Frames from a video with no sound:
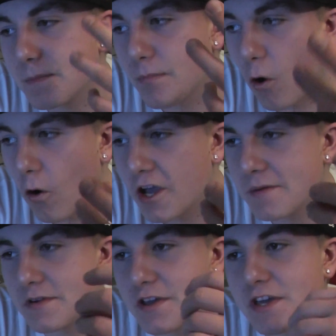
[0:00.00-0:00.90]
Paul
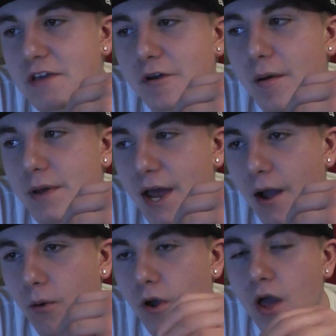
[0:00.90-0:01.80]
Heyman can keep coming
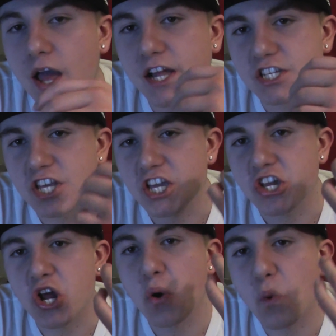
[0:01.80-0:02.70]
out and say,
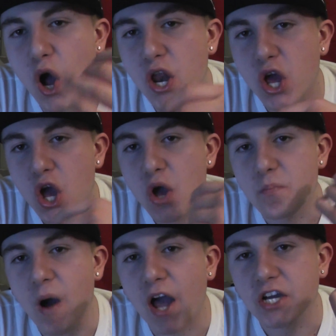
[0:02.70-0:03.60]
you know what?
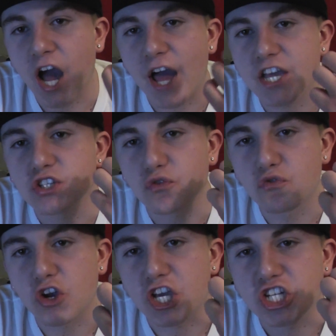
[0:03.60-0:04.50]
My guy, he's a
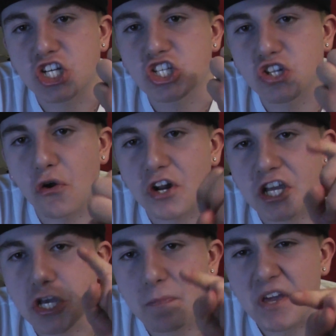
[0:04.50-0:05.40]
rookie. He just started.
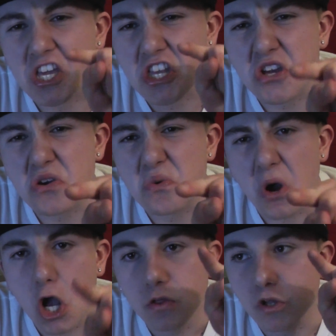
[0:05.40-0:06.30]
He beat
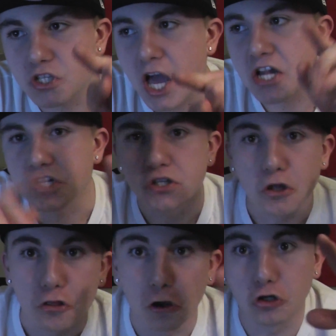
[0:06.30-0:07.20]
you. The
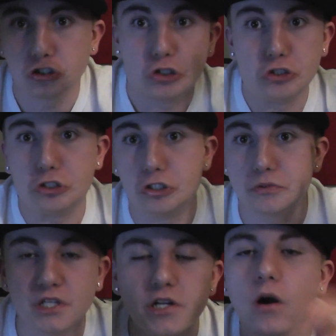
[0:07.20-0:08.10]
13
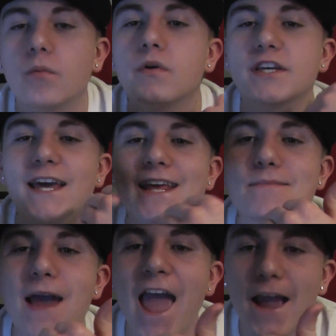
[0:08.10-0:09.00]
times. You know, get
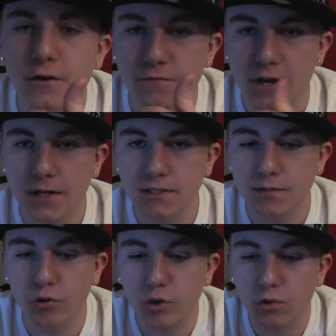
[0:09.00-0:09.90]
him aggravated to
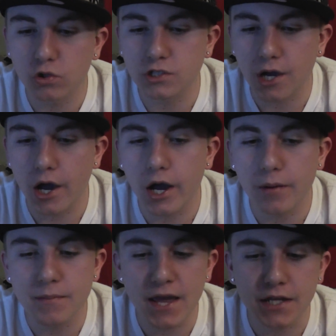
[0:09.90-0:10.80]
the point where it looks
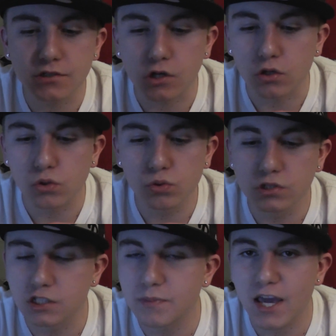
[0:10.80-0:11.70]
like, man, he's going to
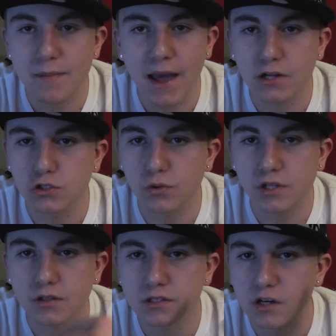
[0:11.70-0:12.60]
lose this payback
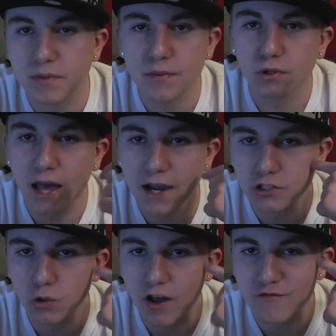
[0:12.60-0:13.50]
joint to the people that
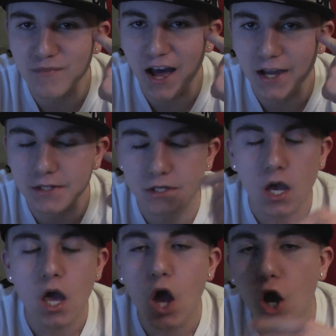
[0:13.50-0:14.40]
actually don't have minds.
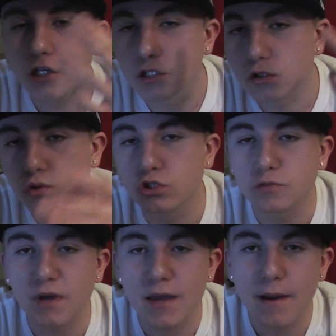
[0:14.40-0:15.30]
He's going to lose
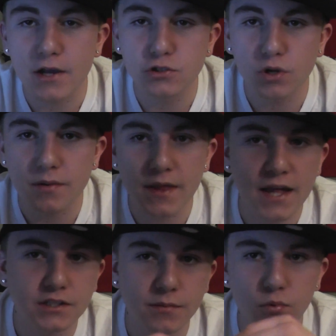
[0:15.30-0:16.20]
this payback joint,
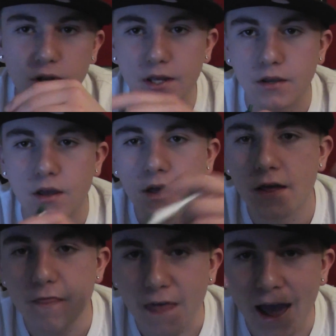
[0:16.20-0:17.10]
ends up winning.
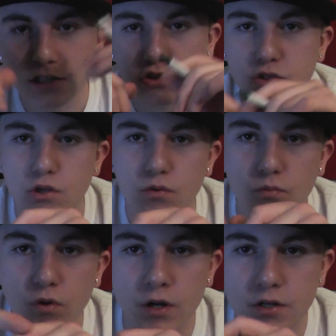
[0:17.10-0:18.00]
That's
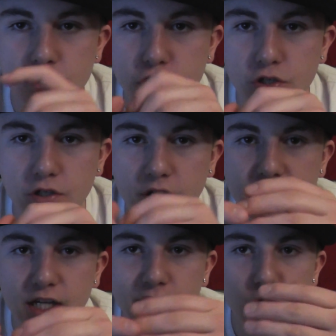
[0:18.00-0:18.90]
what you should have done.
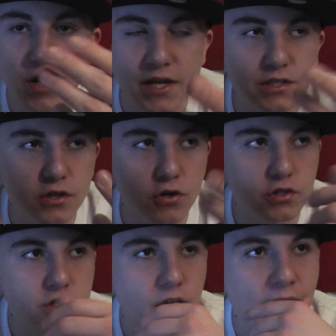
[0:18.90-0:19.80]
Second of all, it gets
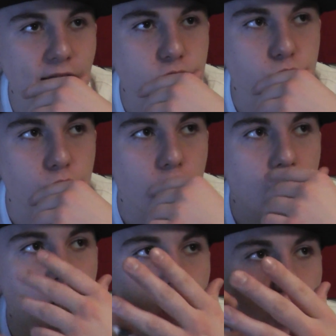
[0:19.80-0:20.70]
Curtis Axel
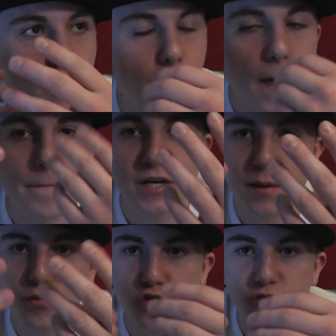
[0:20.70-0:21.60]
a big
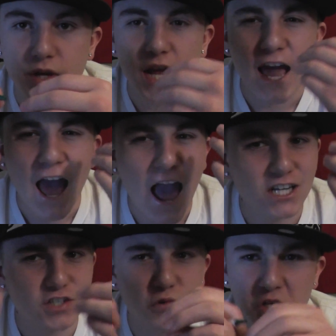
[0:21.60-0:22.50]
improvement. I
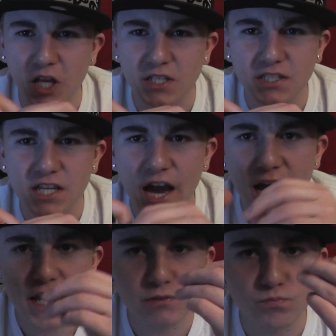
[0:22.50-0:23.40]
actually really like this
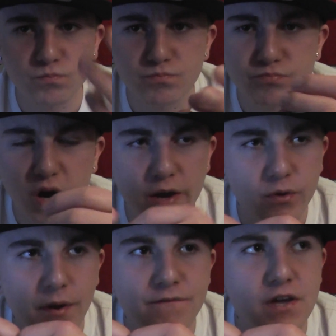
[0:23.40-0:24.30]
guy. He's probably
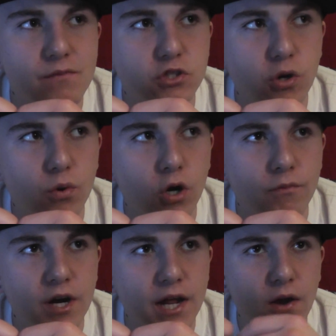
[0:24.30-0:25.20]
one of my favorites going
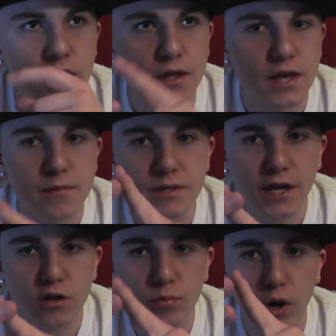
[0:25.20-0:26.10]
on right now. I like him,
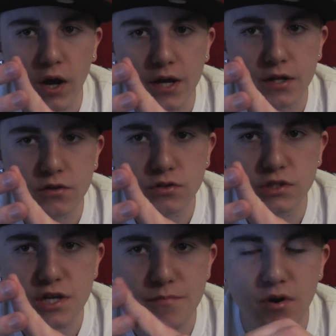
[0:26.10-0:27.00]
Daniel Bryan,
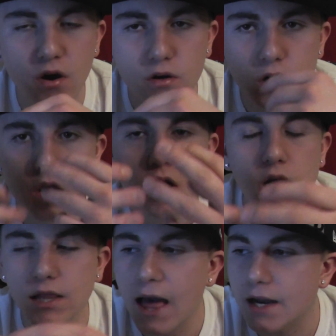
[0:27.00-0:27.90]
CM Punk,
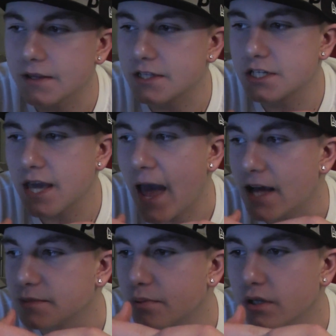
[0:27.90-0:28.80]
a lot of the
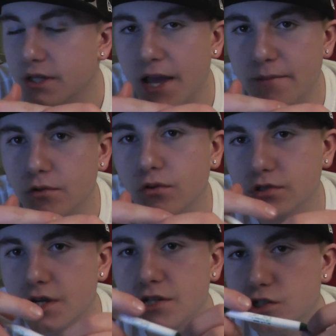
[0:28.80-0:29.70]
cats, but damn, dude, it
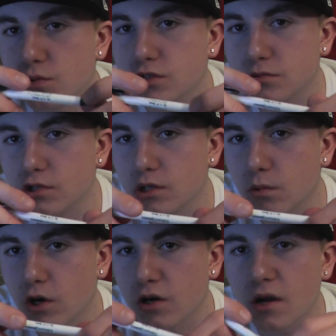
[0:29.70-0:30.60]
looks like he's doing some good
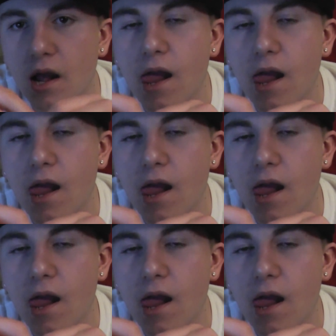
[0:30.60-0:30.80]
work.